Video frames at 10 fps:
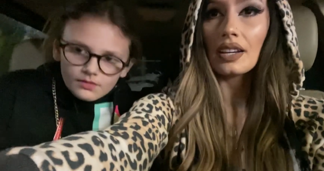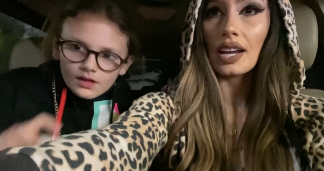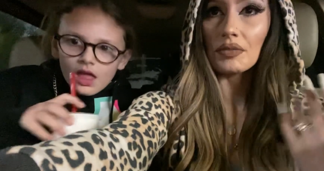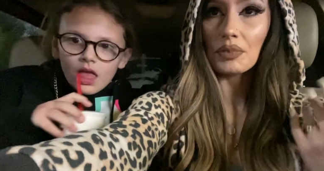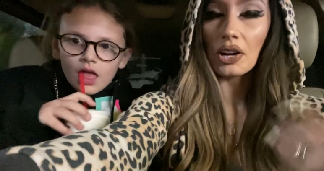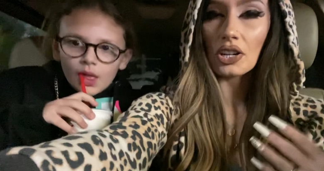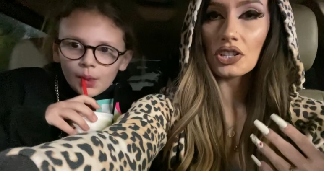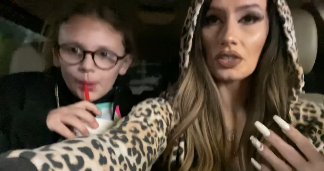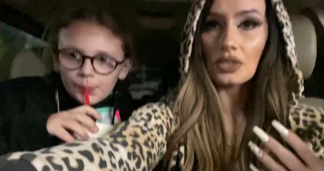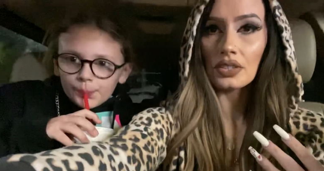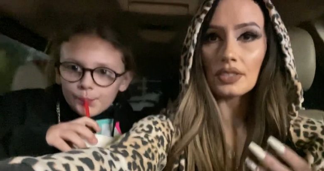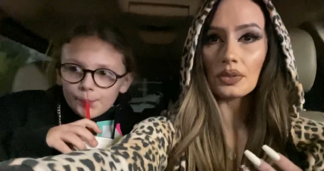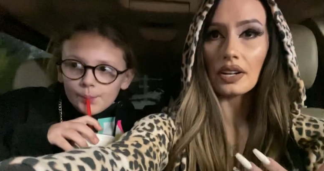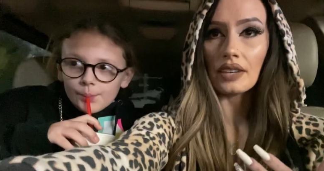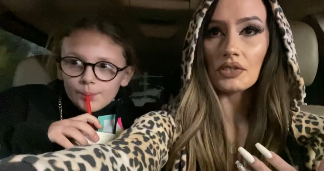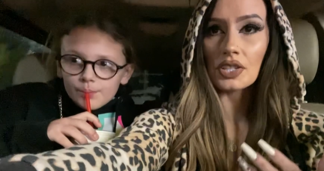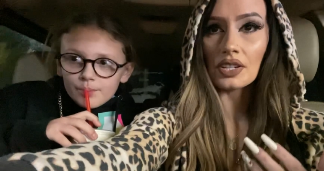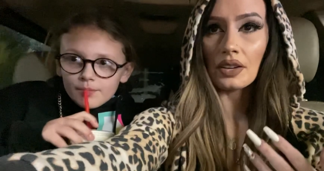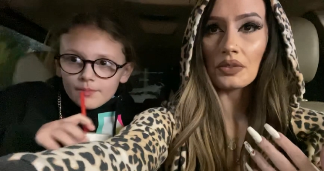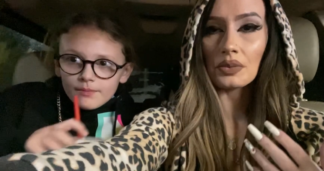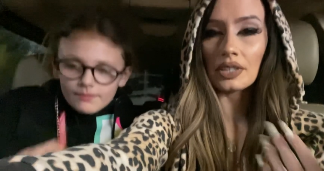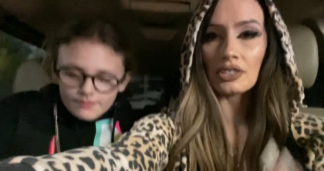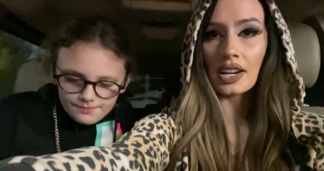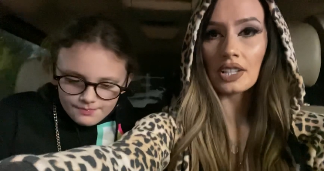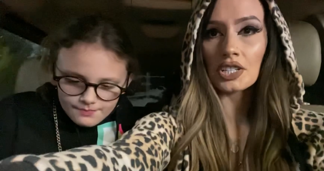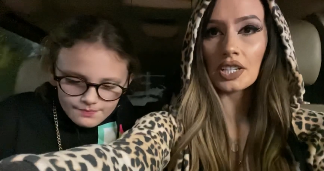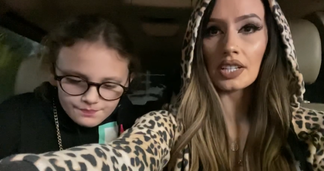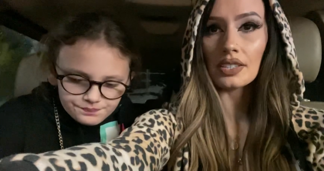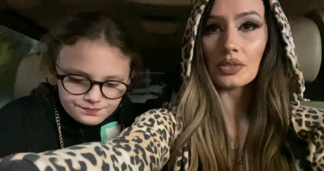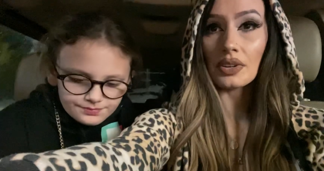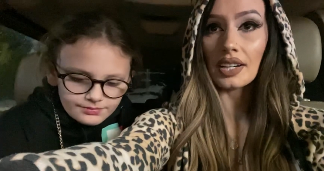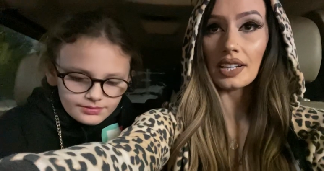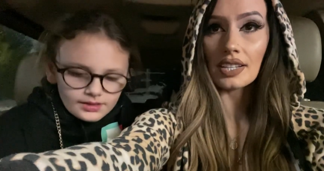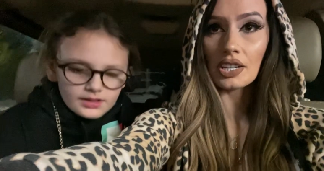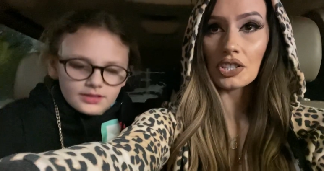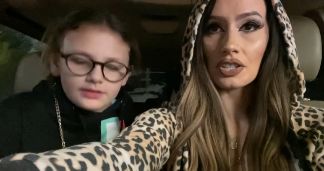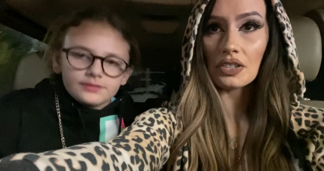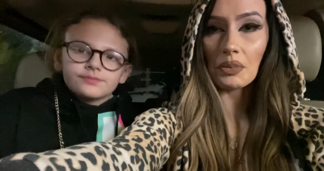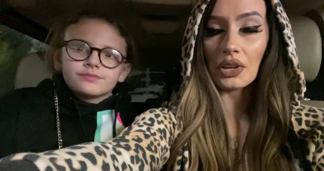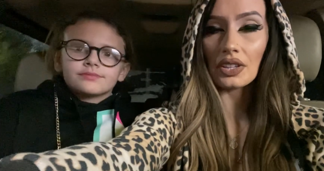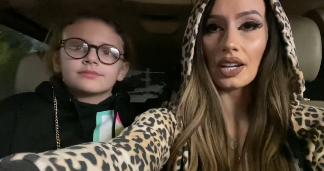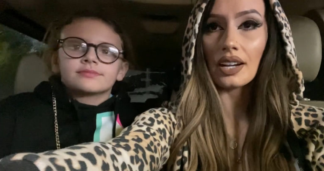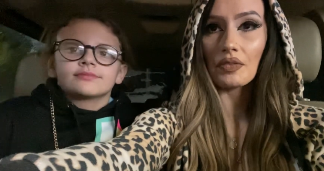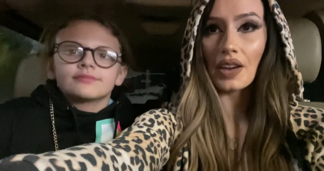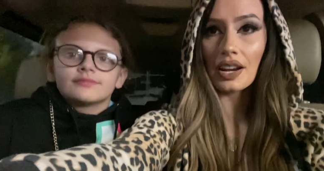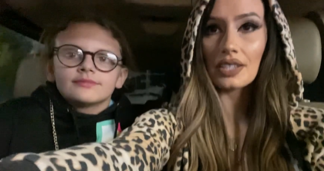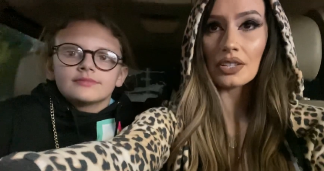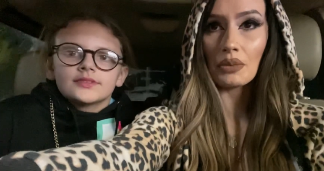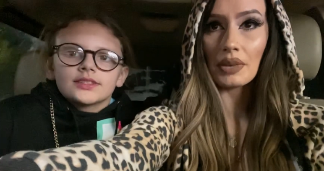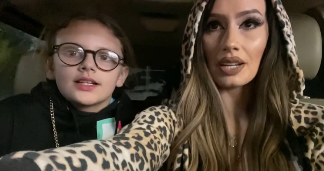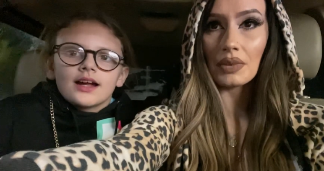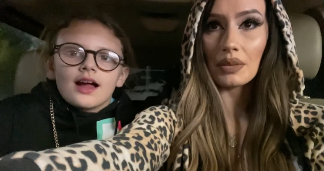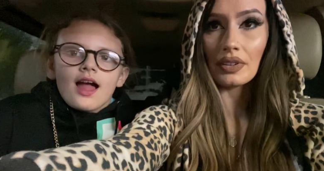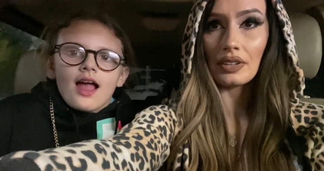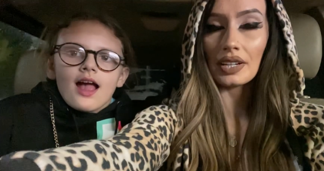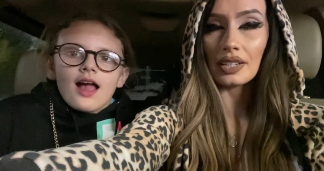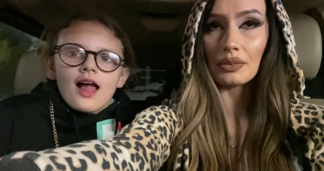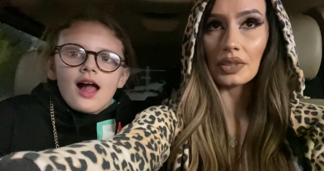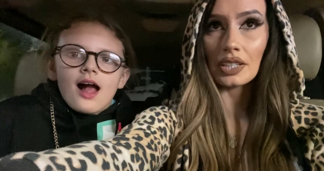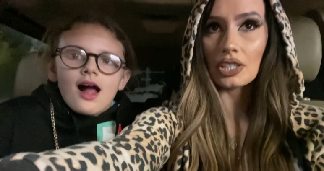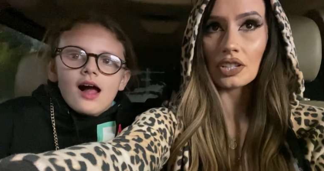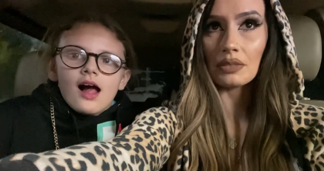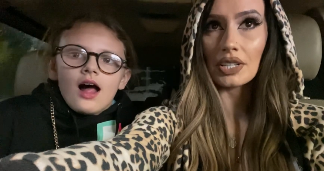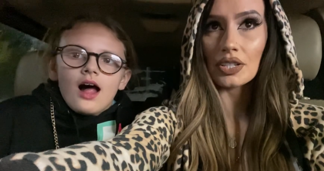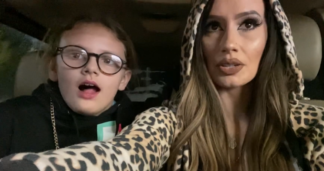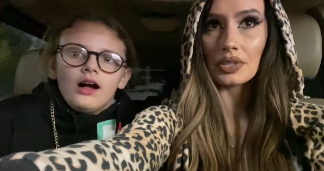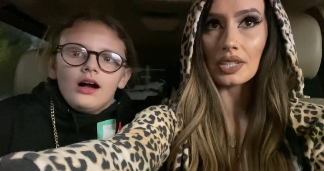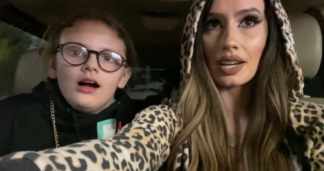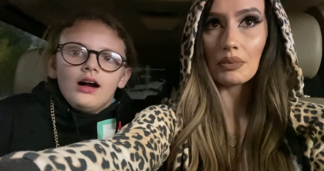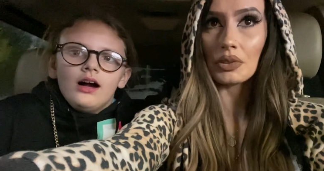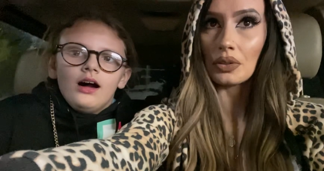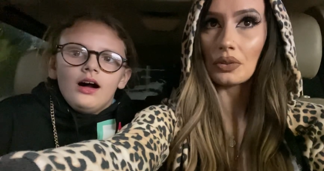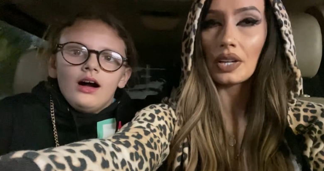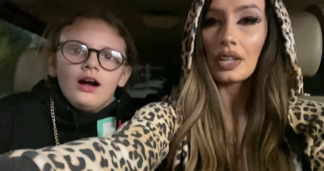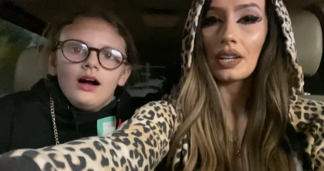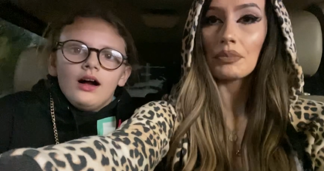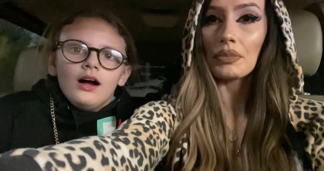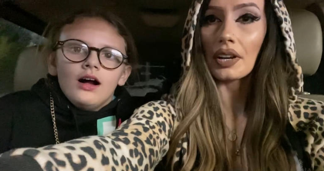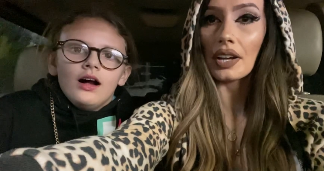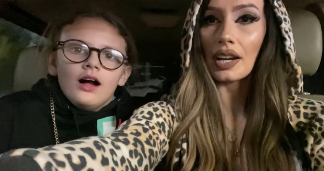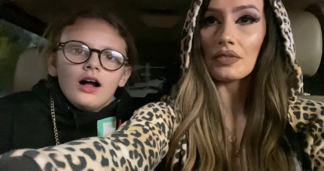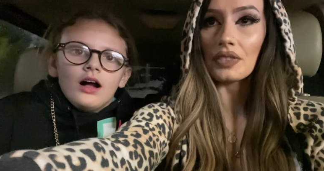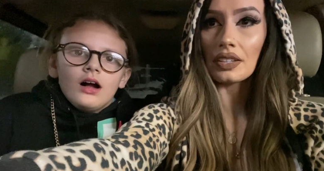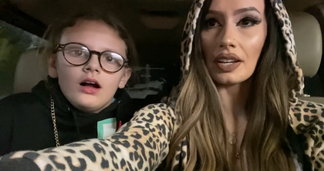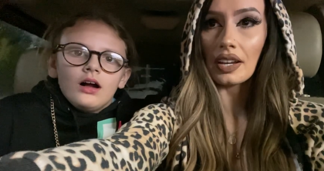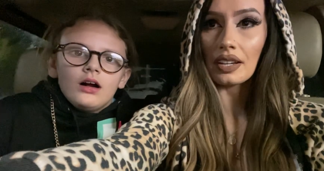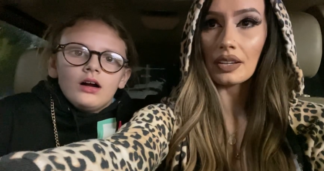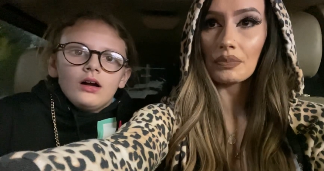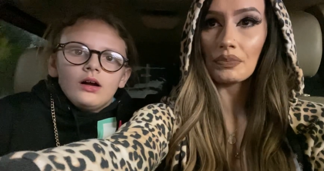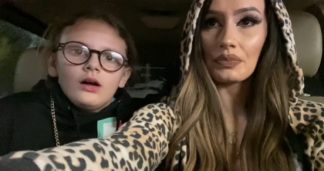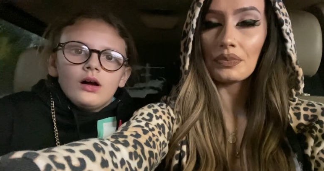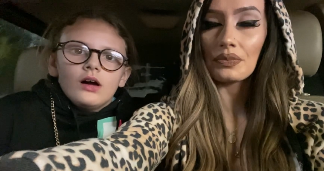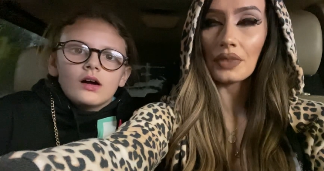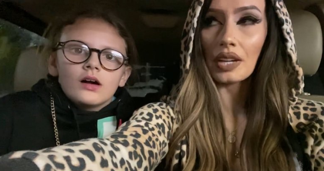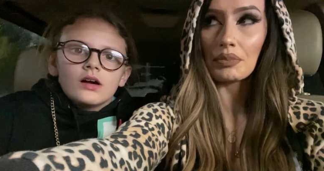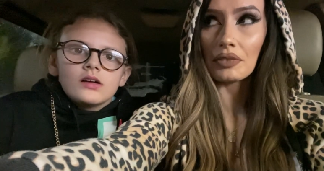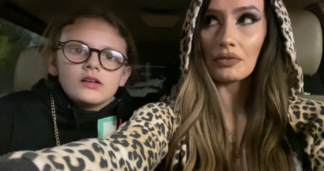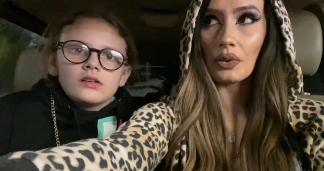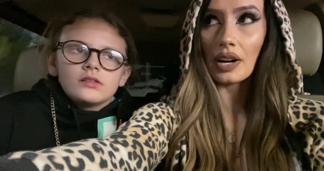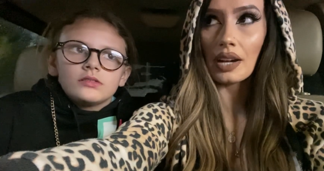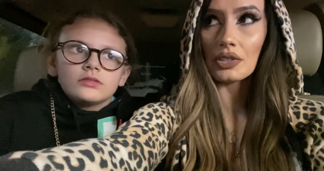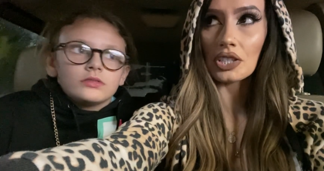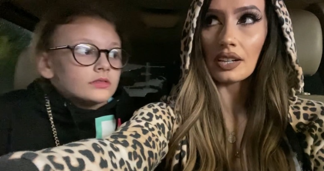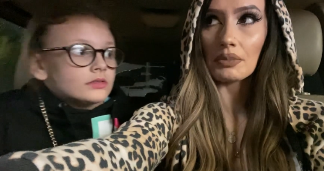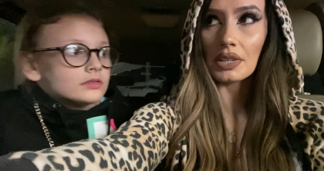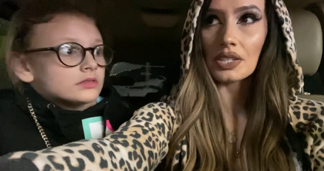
Speaker 1: have partials or have just gone through extractions or getting dentures. But it affects so many people. It really shouldn't be so taboo. But I feel like, like before I was sharing my